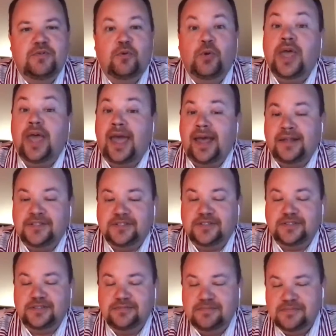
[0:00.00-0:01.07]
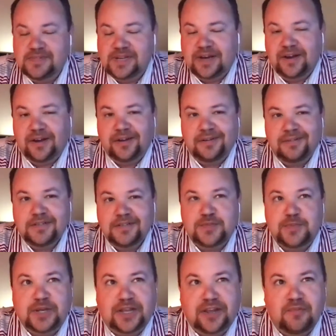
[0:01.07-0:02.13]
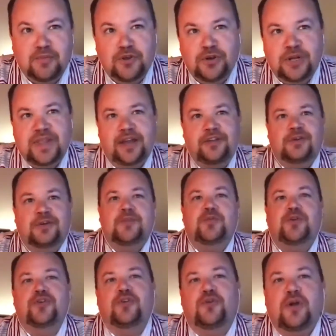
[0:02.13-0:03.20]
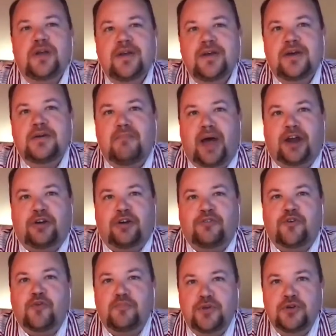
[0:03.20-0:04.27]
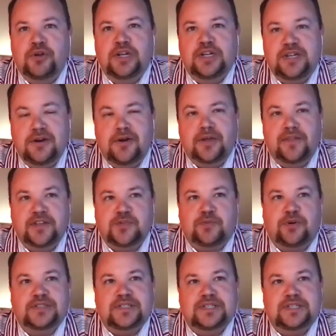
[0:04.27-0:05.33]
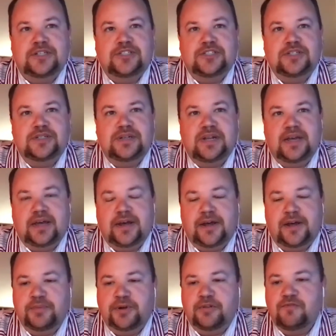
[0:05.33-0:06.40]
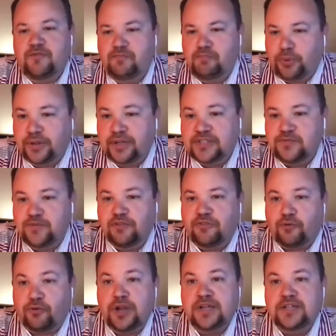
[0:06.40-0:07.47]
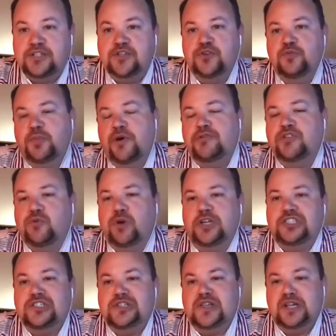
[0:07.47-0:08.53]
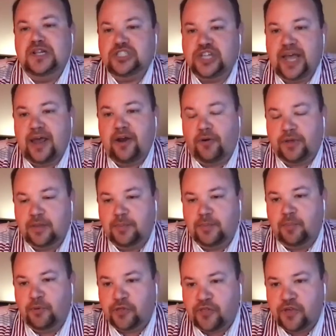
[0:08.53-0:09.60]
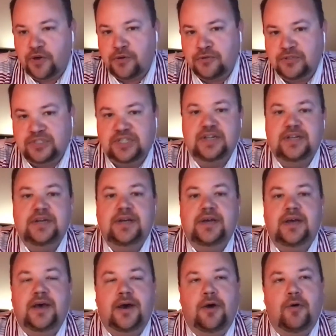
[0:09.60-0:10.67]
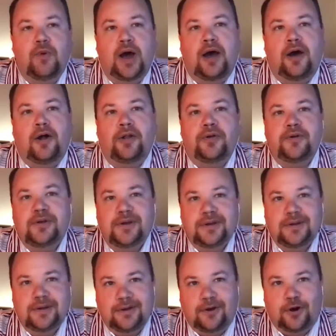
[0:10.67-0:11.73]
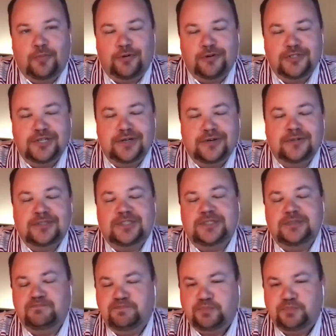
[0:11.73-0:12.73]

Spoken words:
We ask, speaking of muted, that you keep your microphone muted during this presentation, but please feel free to post questions in the chat. I'll keep up with those while our presenters